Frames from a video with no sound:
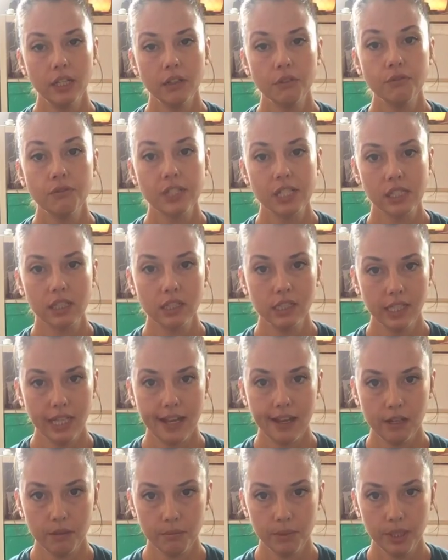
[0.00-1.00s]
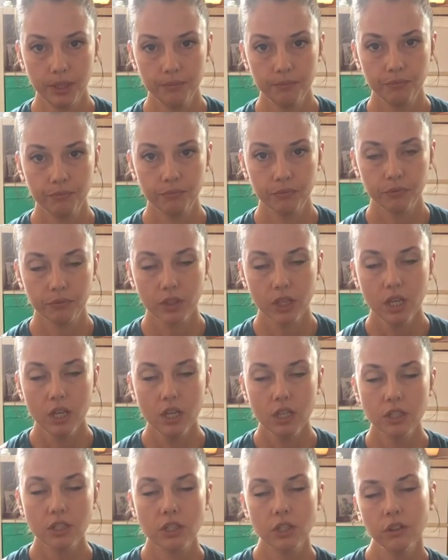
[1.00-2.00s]
of physical anatomy.
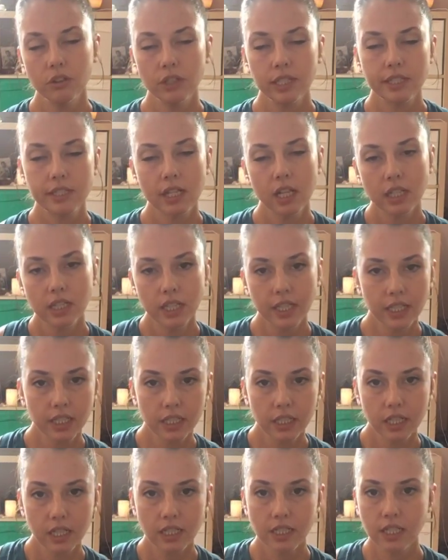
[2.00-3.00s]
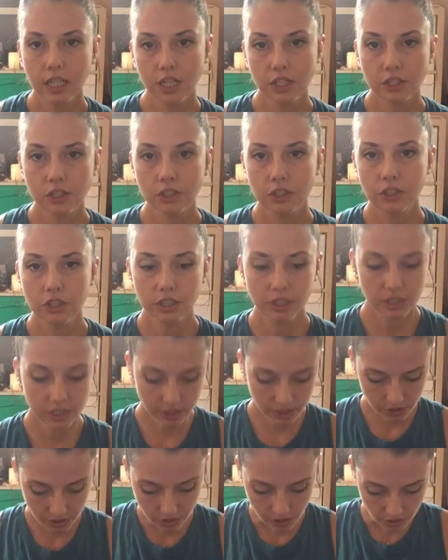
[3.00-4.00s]
So it's not like a doctor could,
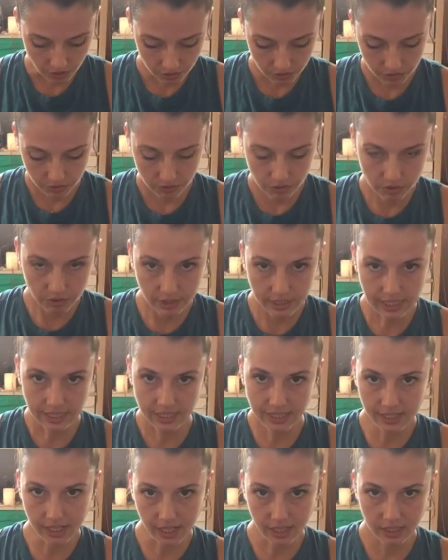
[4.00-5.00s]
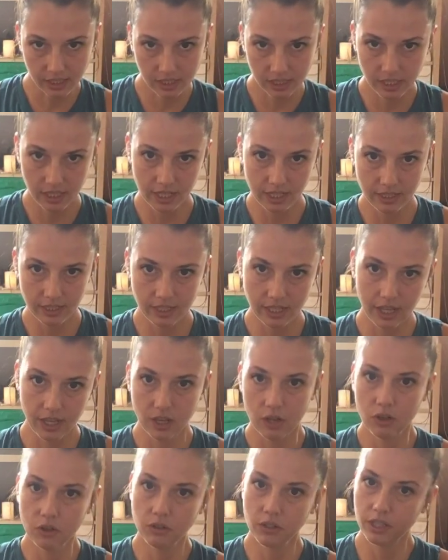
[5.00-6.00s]
dissect and say,
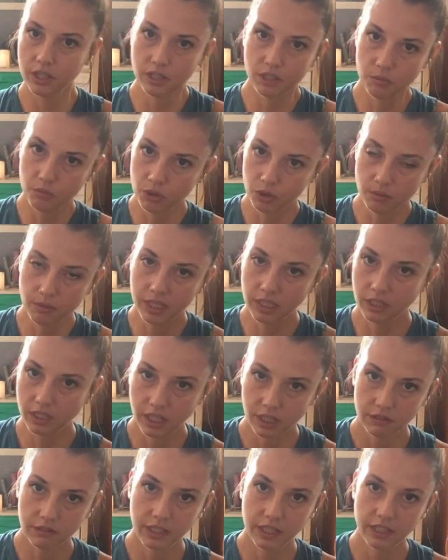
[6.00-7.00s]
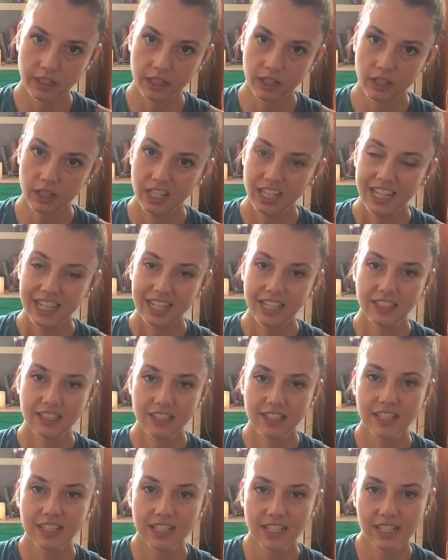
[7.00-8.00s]
oh, there's mula bandha right there. It
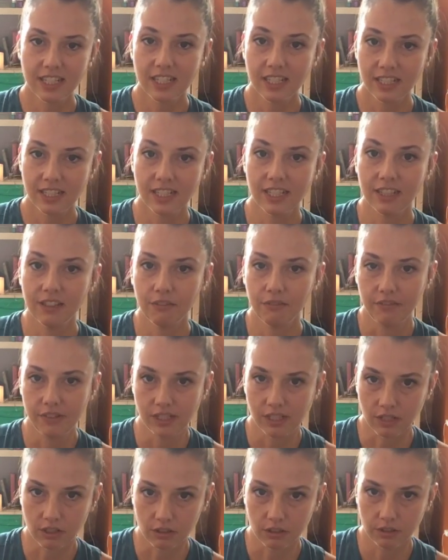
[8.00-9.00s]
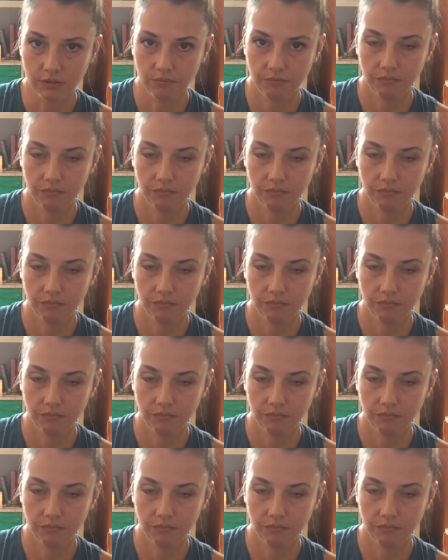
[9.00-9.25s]
doesn't exist in the physical.